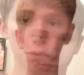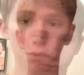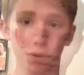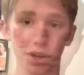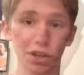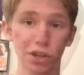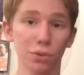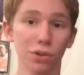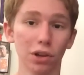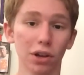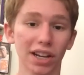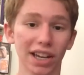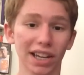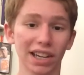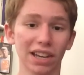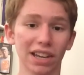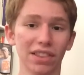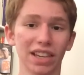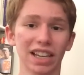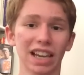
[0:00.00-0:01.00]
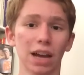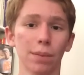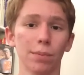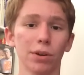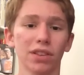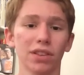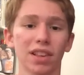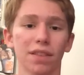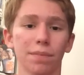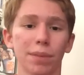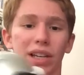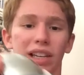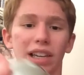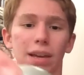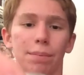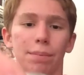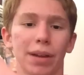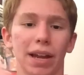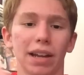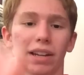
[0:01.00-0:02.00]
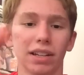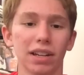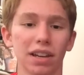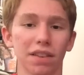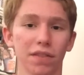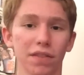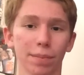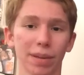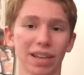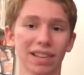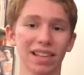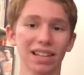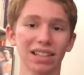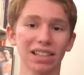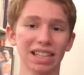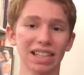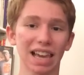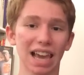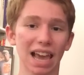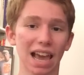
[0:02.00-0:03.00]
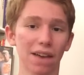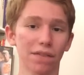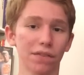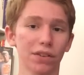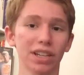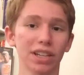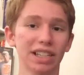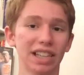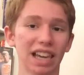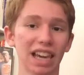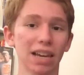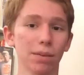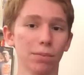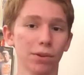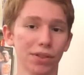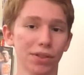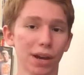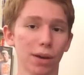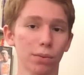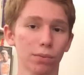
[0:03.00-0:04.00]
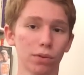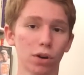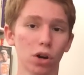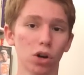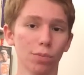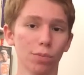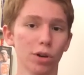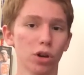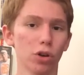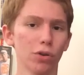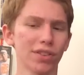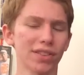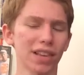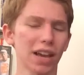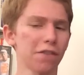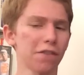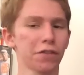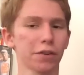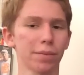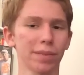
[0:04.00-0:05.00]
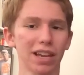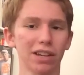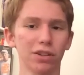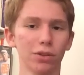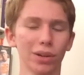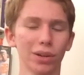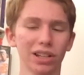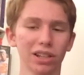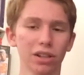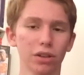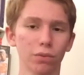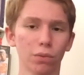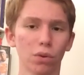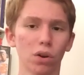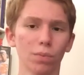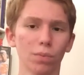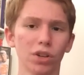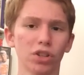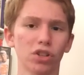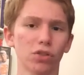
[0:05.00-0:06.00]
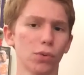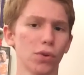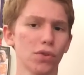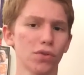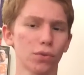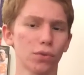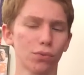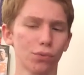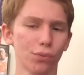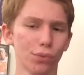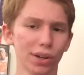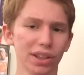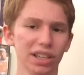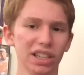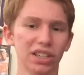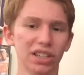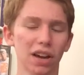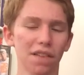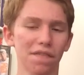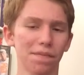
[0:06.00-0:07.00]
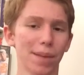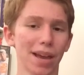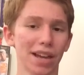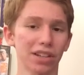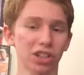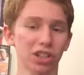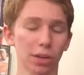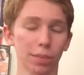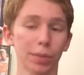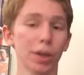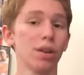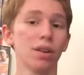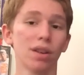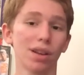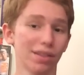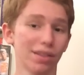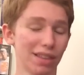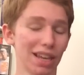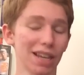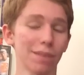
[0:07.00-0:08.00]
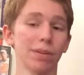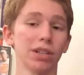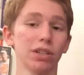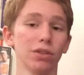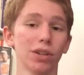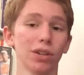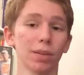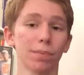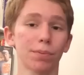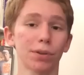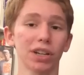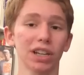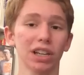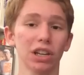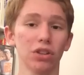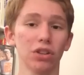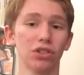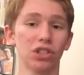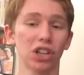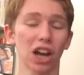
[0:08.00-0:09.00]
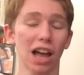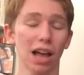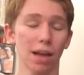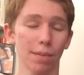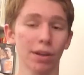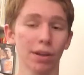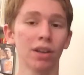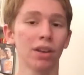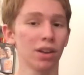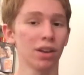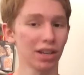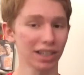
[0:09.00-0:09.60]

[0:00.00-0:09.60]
When you look at it, the Cowboys have been competitive in basically every game without Romo, aside from that New England one, which was a really tough matchup. They've been doing a pretty good job.